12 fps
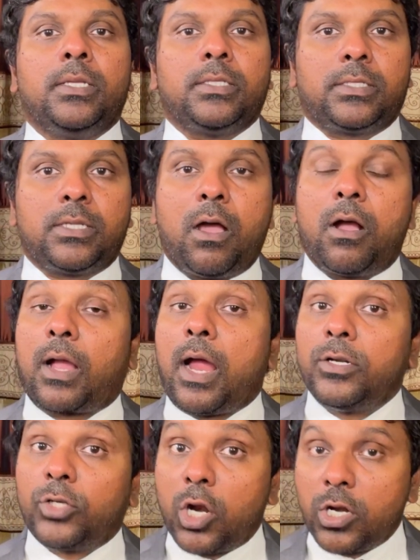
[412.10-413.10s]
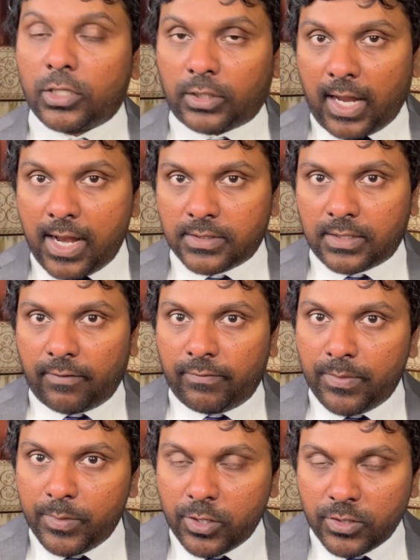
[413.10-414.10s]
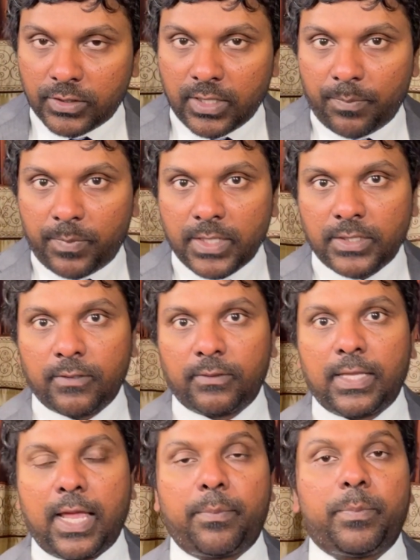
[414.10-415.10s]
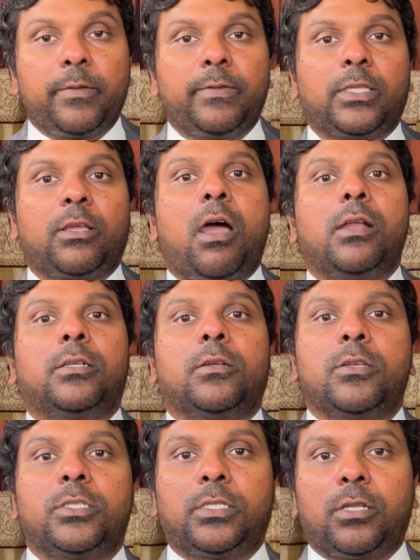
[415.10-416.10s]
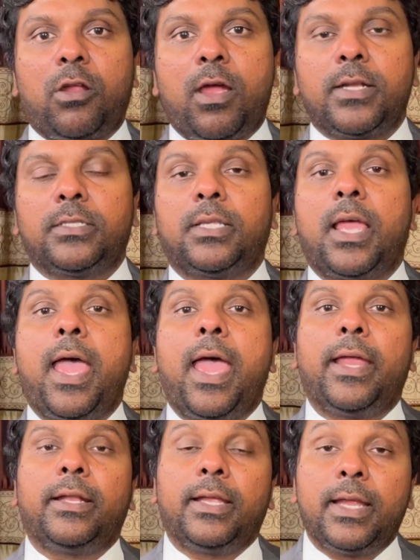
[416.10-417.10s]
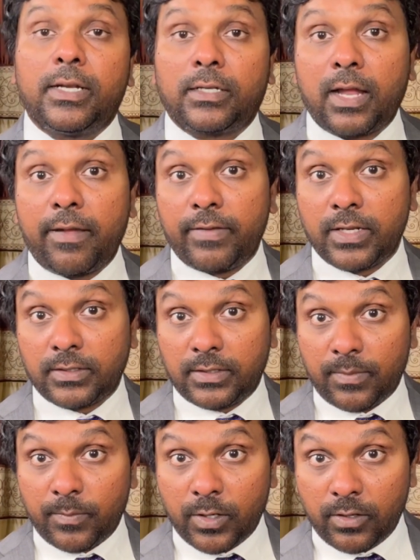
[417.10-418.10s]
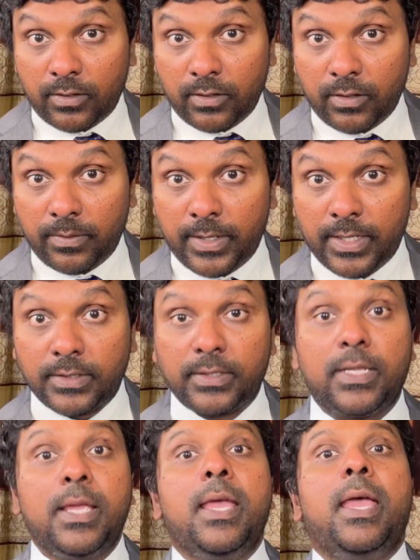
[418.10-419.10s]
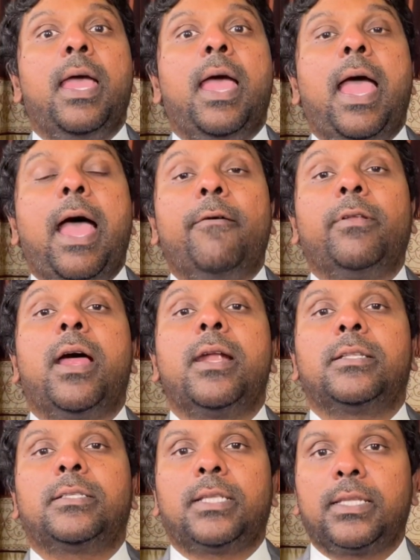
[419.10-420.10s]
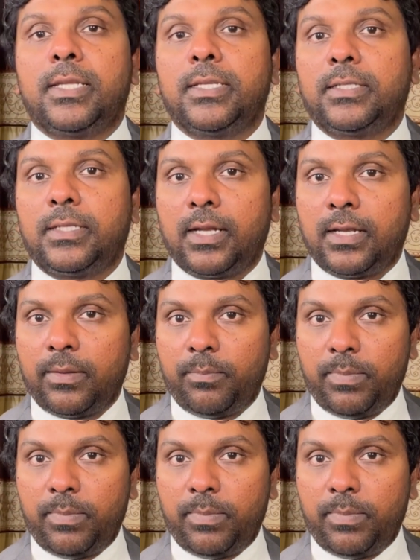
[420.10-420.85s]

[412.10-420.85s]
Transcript: So, controlled trials of immunosuppressive therapy with corticosteroids and intravenous immunoglobulins have not suggested a